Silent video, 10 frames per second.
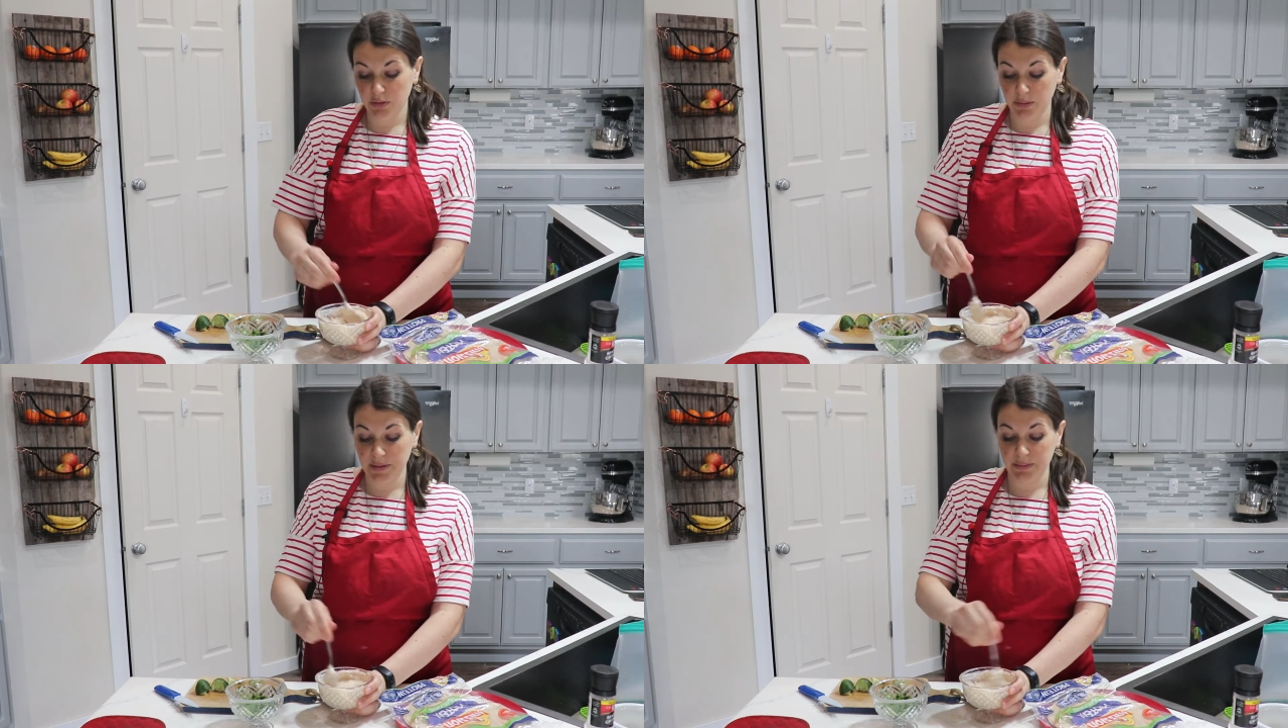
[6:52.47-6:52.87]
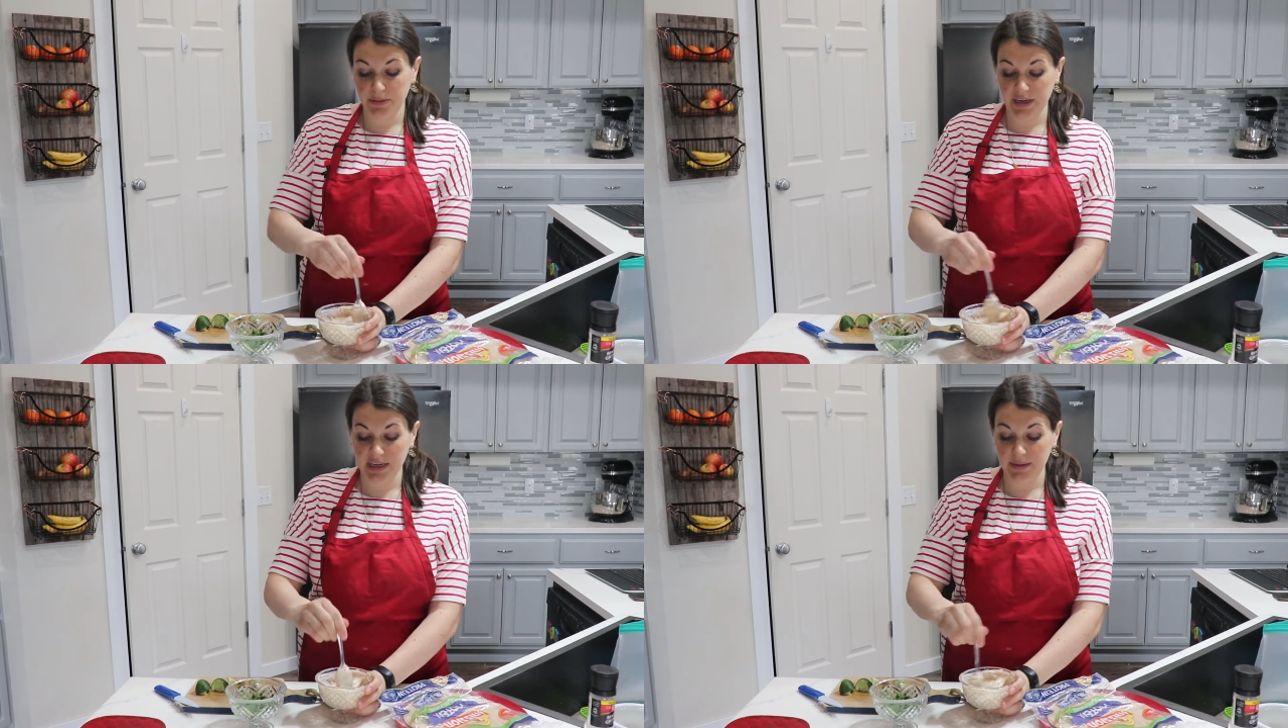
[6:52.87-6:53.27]
will be
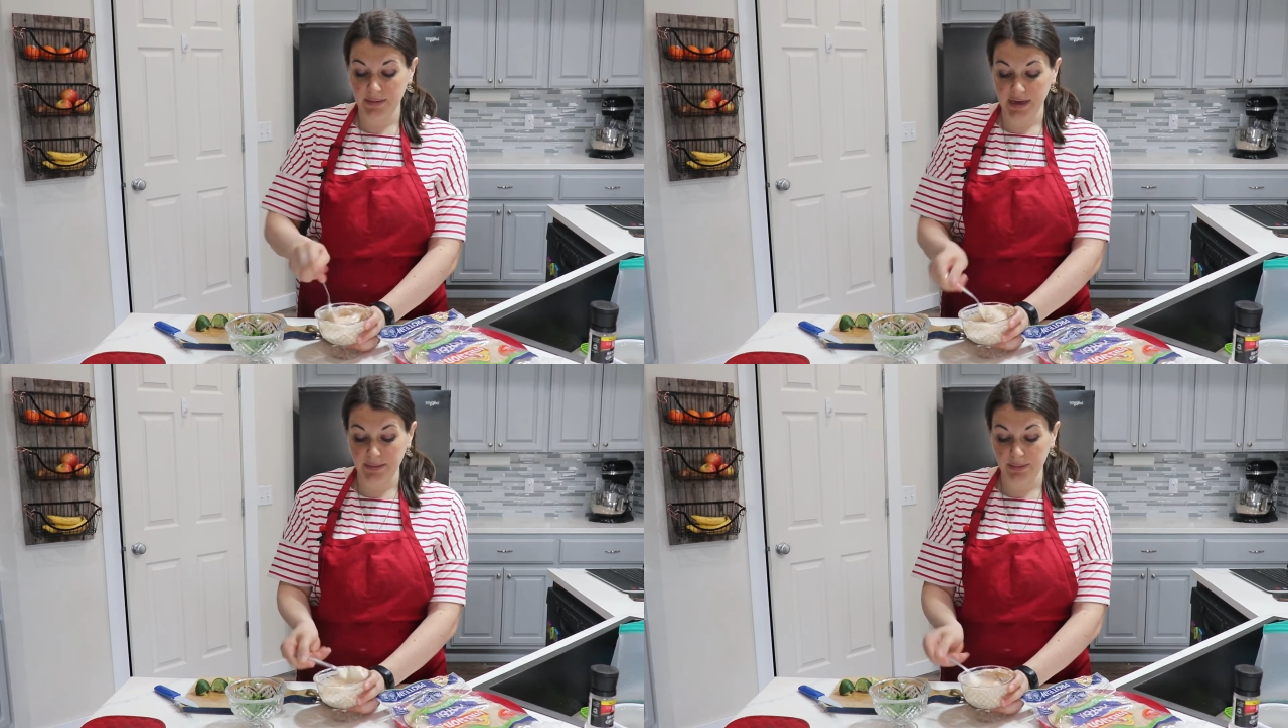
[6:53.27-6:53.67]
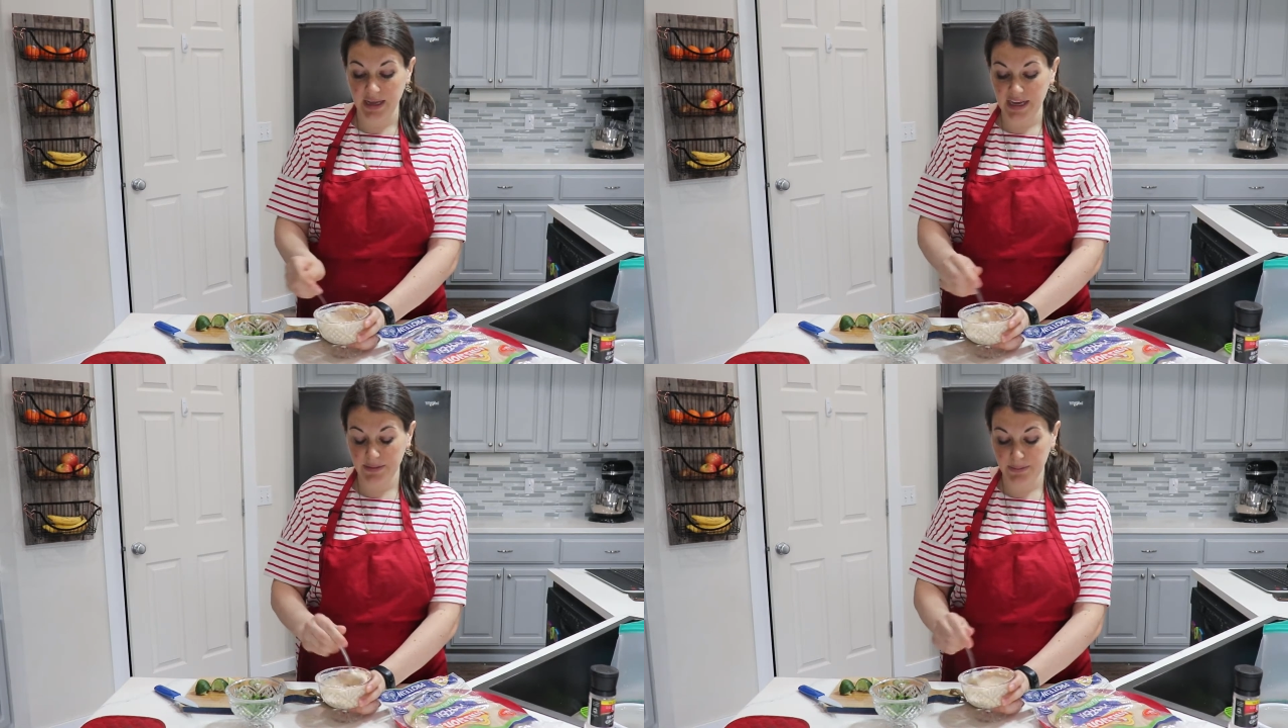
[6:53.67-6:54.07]
bringing my
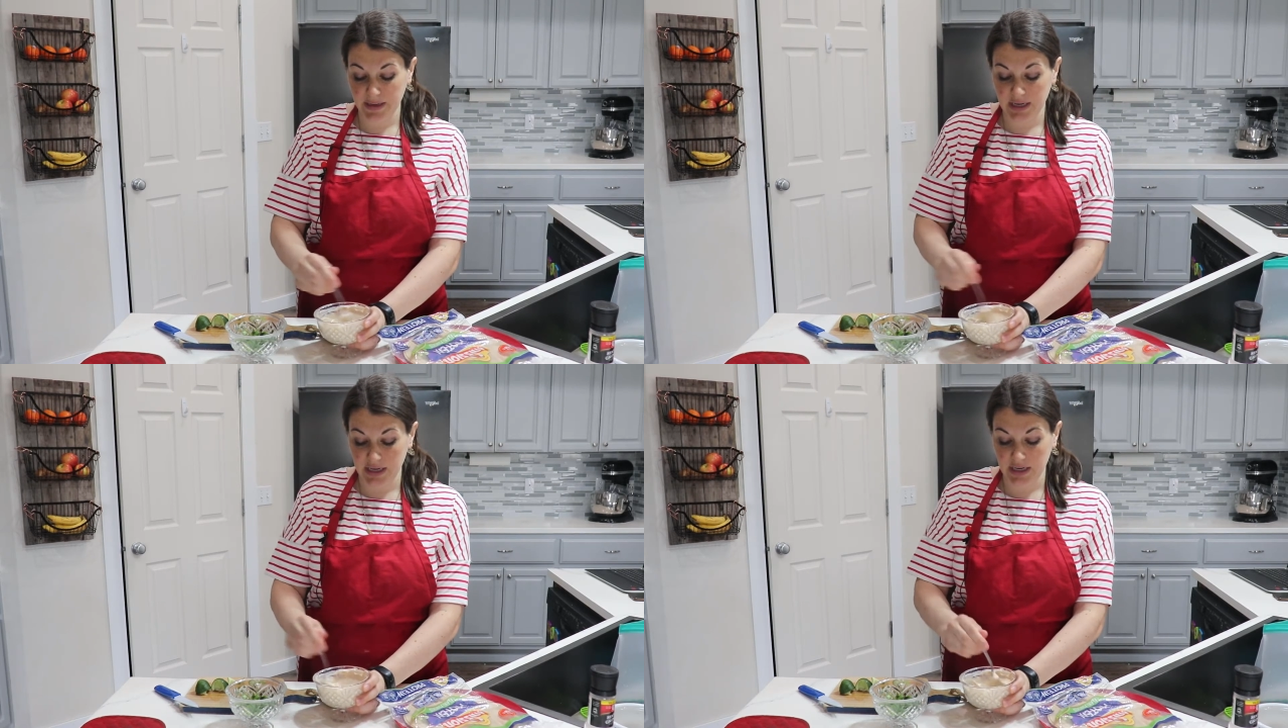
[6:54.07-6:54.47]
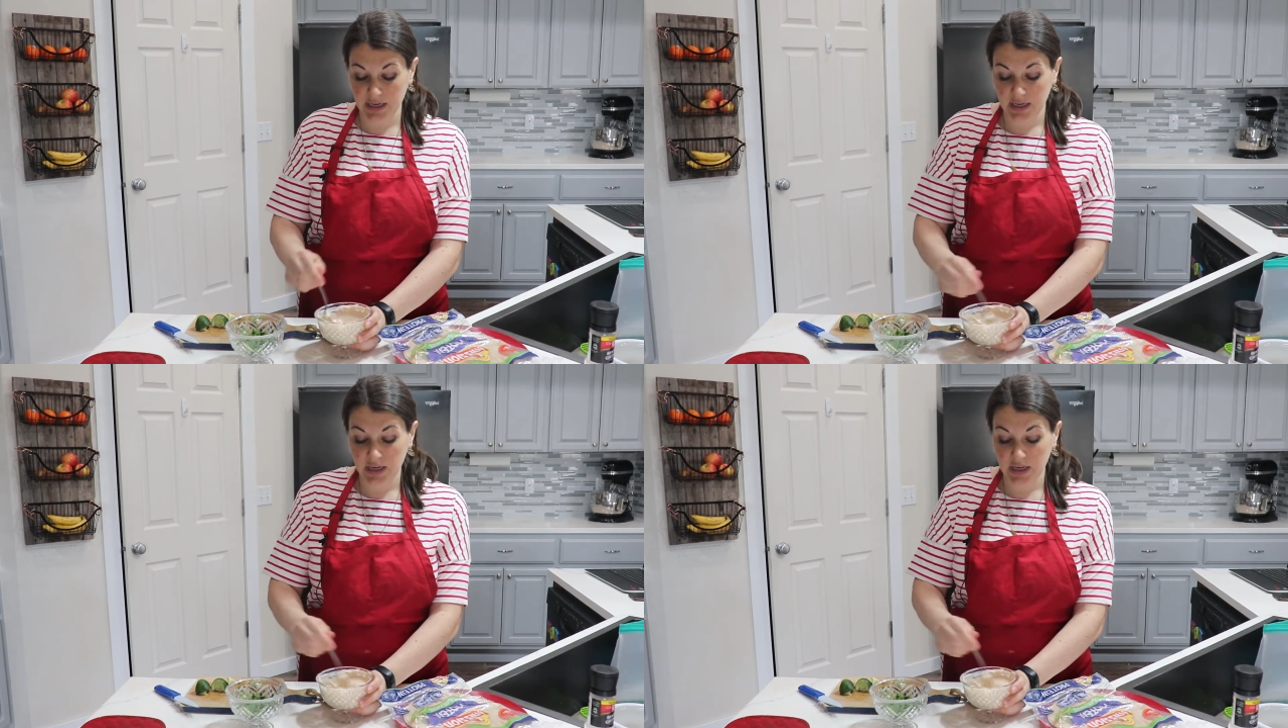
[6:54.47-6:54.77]
black bean